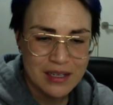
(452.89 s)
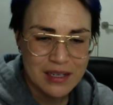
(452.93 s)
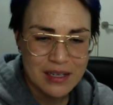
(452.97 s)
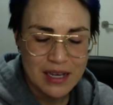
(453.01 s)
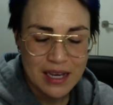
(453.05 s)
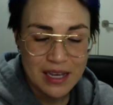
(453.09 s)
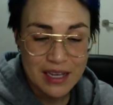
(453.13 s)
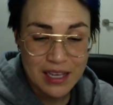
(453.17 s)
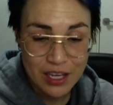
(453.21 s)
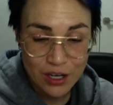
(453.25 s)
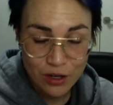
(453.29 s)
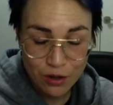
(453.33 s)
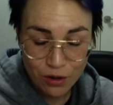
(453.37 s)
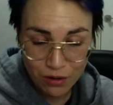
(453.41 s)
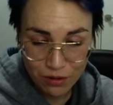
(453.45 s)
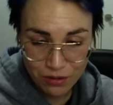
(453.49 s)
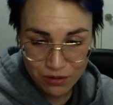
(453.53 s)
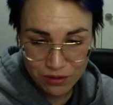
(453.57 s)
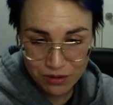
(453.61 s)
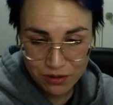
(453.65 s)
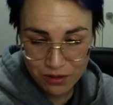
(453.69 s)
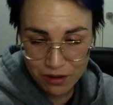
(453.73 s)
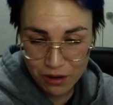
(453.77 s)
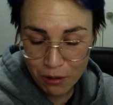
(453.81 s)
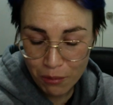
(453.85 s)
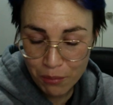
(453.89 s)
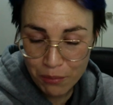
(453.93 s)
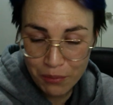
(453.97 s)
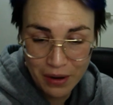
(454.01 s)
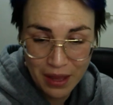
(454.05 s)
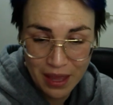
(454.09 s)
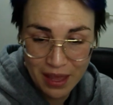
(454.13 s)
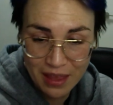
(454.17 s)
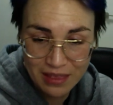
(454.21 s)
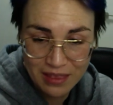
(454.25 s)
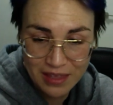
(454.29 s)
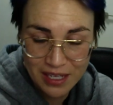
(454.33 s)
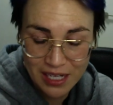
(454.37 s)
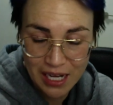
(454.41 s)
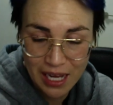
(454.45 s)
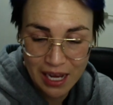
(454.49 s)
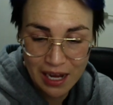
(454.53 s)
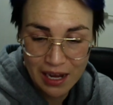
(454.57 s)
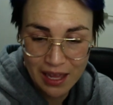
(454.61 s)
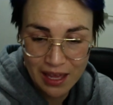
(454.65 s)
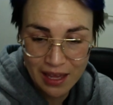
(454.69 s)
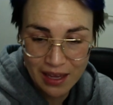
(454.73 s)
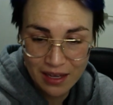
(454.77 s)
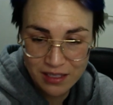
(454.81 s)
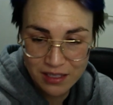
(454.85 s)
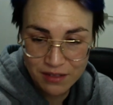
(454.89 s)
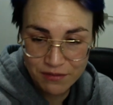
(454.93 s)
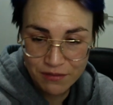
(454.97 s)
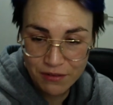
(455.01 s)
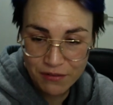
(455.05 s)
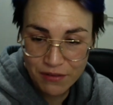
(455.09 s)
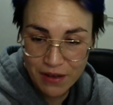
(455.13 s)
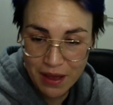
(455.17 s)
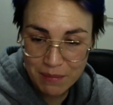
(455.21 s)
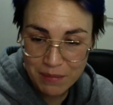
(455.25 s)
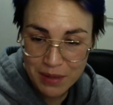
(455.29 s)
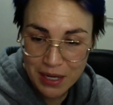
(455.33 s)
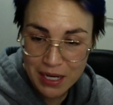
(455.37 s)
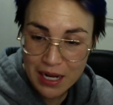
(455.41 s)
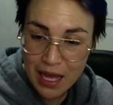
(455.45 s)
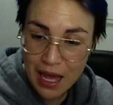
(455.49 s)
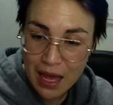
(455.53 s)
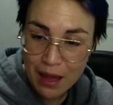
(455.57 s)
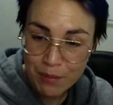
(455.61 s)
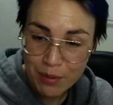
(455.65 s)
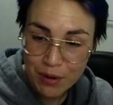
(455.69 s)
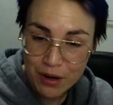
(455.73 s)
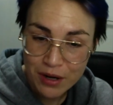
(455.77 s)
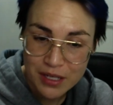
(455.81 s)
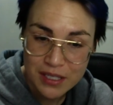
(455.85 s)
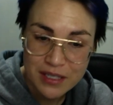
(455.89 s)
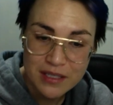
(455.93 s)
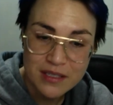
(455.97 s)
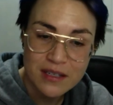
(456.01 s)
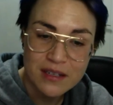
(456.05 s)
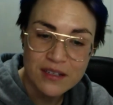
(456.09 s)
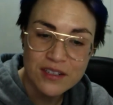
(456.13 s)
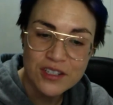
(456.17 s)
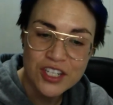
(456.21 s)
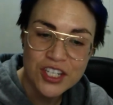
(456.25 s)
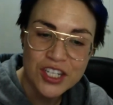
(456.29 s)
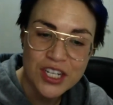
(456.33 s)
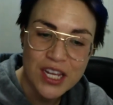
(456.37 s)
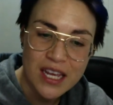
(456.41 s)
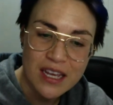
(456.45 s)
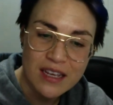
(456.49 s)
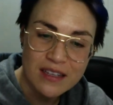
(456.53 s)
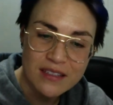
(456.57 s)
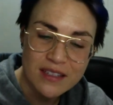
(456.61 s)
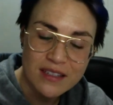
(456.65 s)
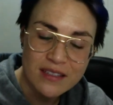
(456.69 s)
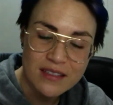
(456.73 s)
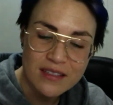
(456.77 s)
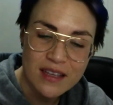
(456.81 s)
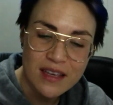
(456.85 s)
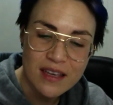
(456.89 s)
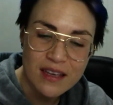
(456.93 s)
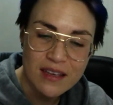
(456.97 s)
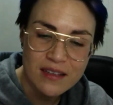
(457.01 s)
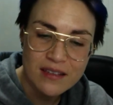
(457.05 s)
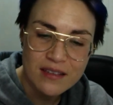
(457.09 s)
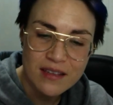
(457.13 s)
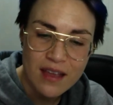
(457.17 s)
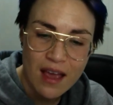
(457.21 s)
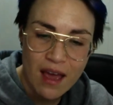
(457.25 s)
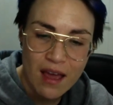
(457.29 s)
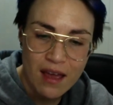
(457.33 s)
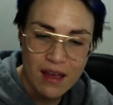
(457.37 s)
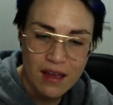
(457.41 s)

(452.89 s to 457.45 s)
"I cannot comprehend the neglect of a family library in such days as these."